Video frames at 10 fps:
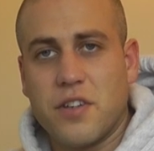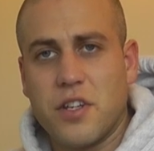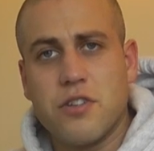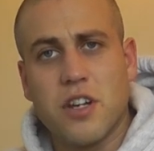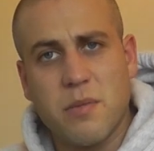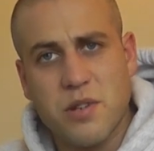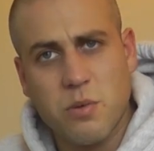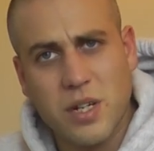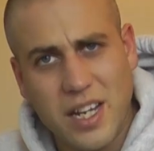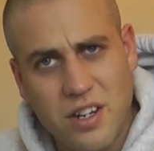for YouTube and
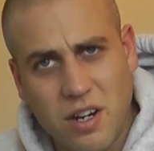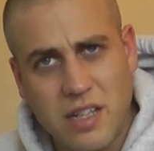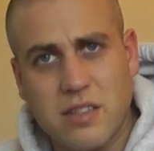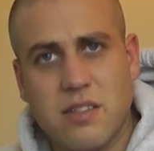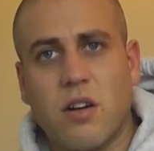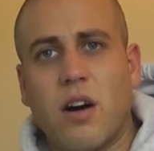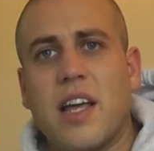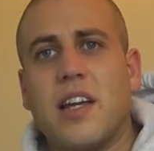you want to get nice and tight